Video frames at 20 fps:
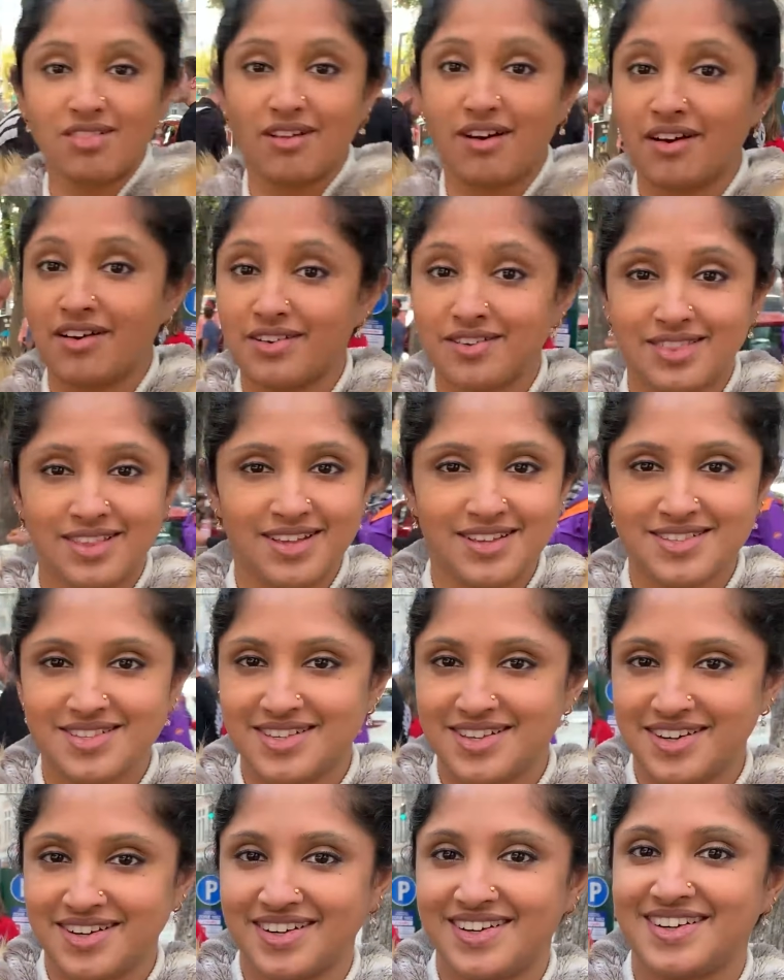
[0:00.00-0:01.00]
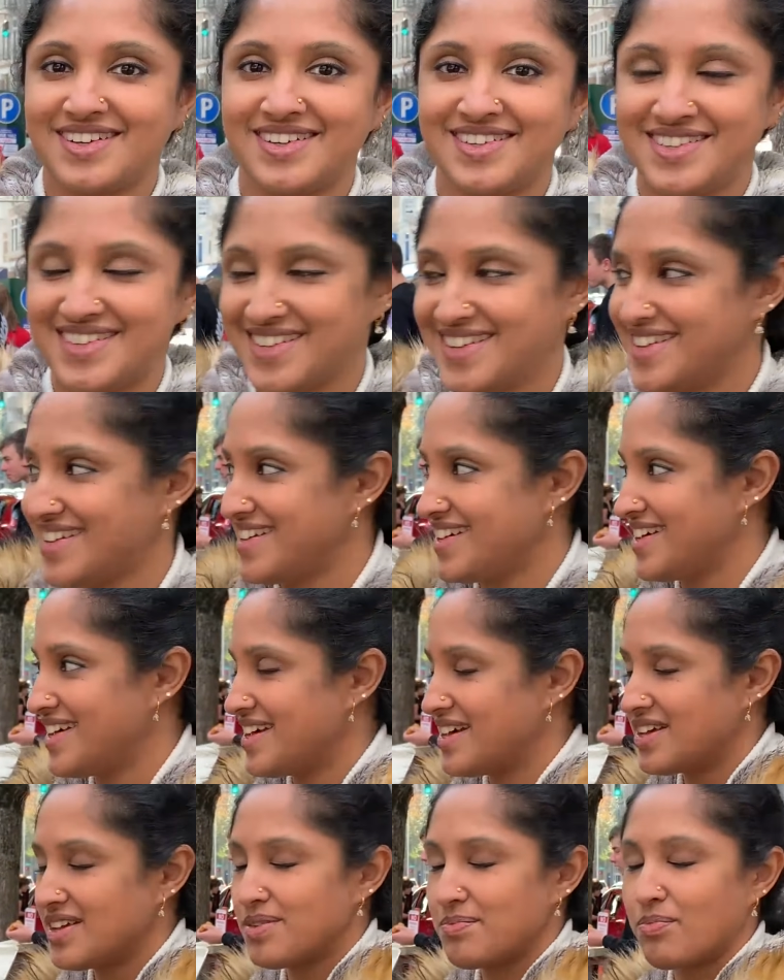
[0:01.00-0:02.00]
lot of things here.
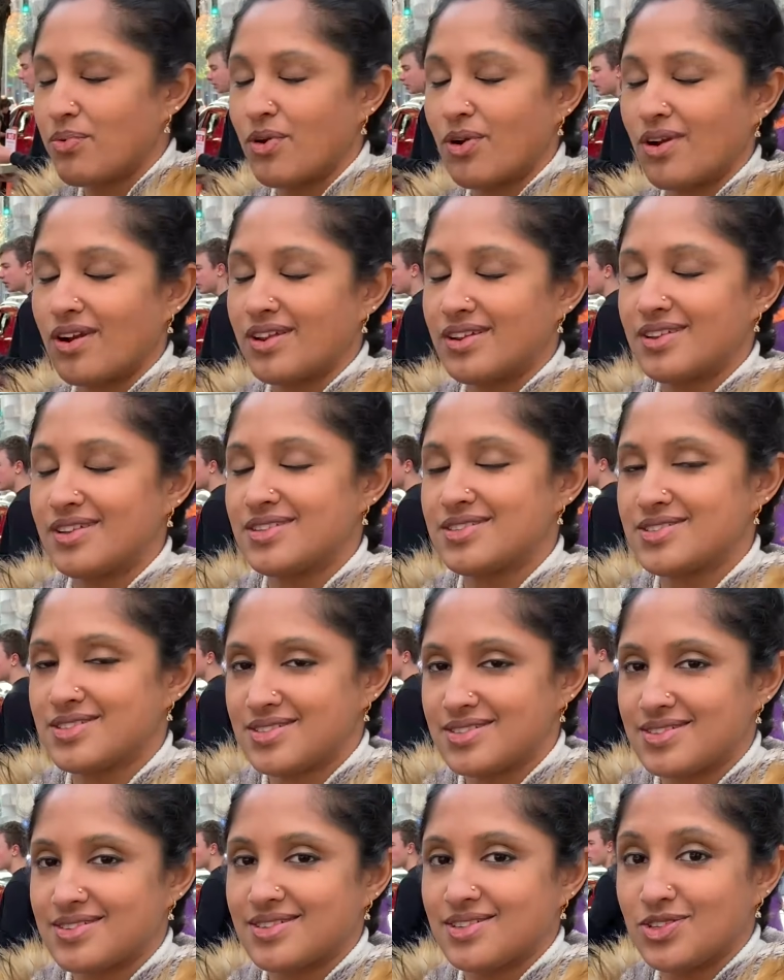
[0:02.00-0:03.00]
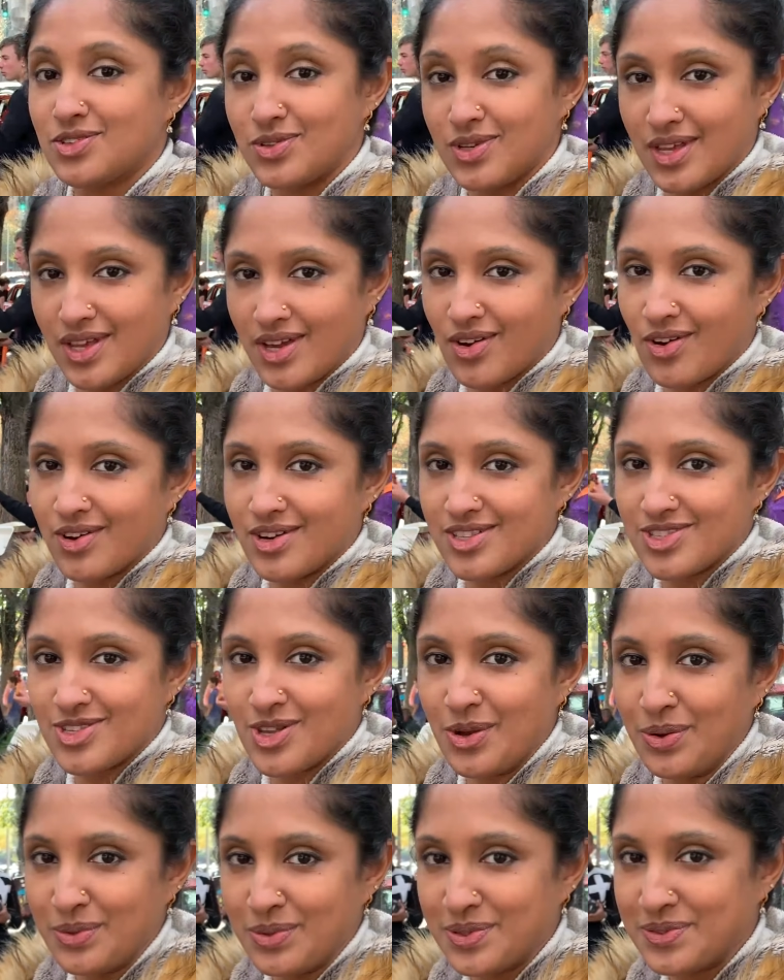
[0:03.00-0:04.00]
Portland is unique on its
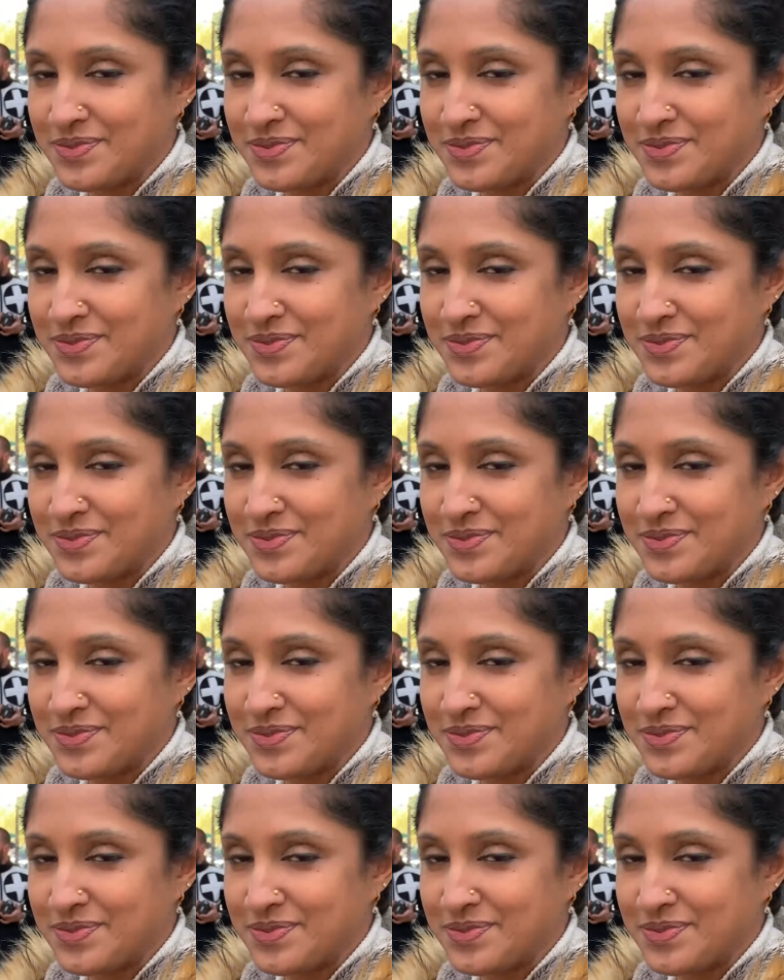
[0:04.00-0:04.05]
own.